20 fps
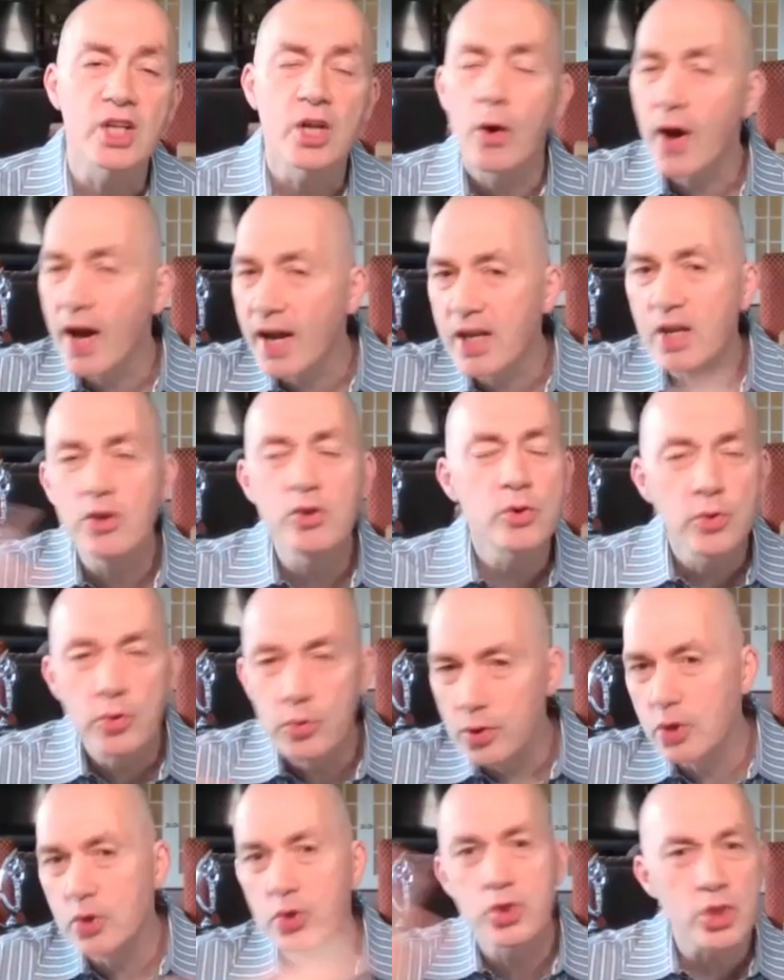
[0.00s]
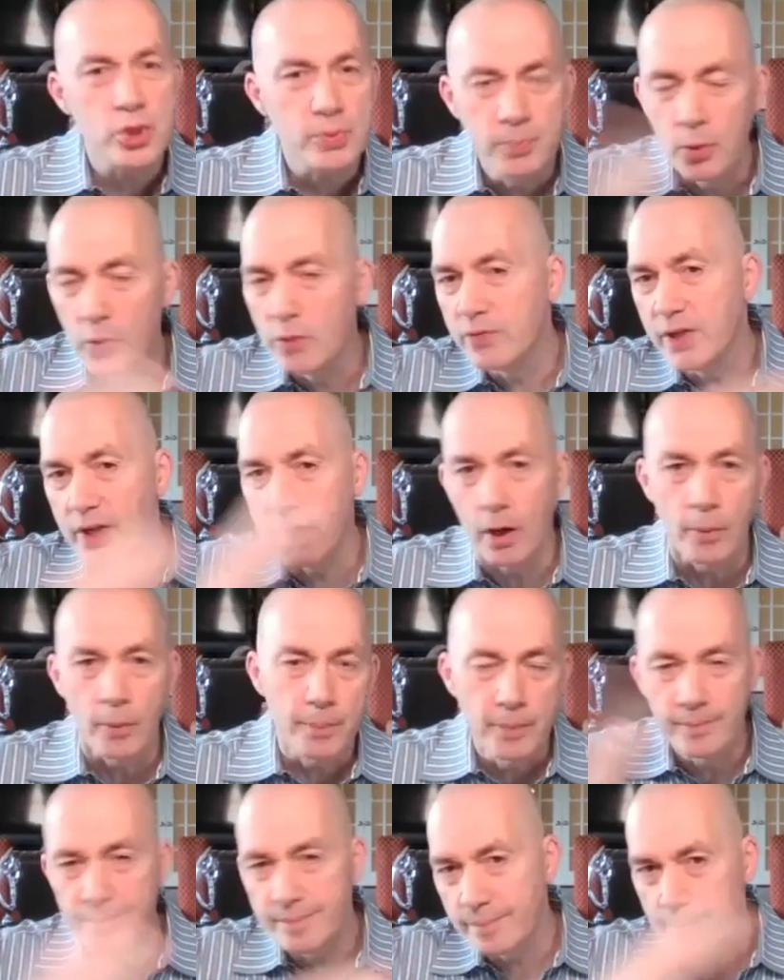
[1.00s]
You know how you, you just move, you
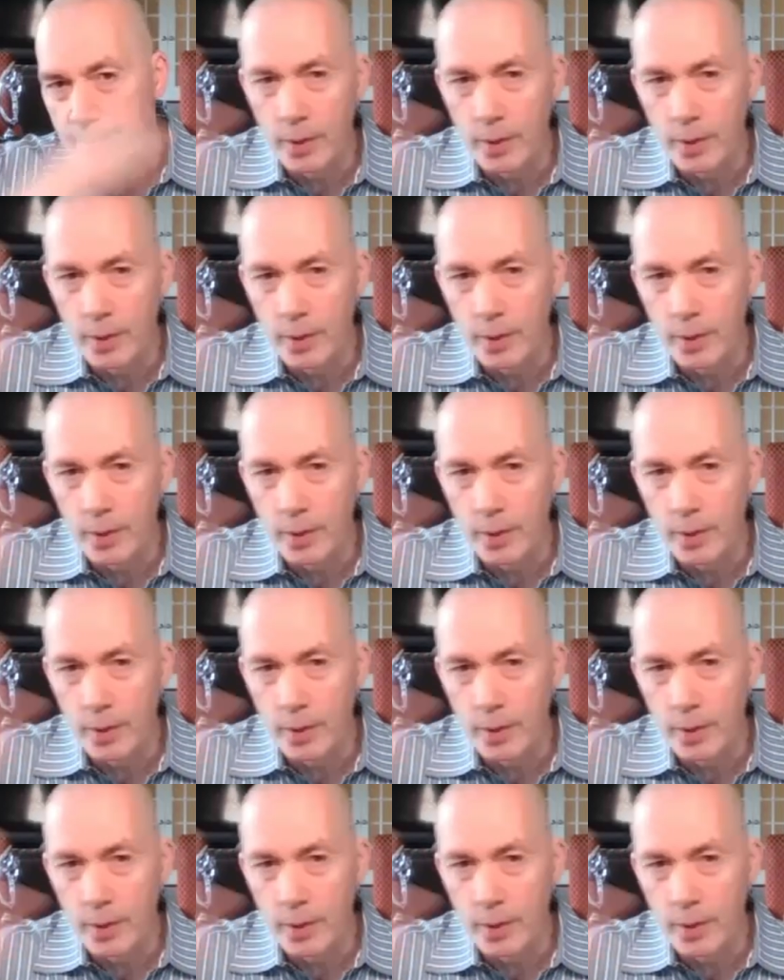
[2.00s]
know,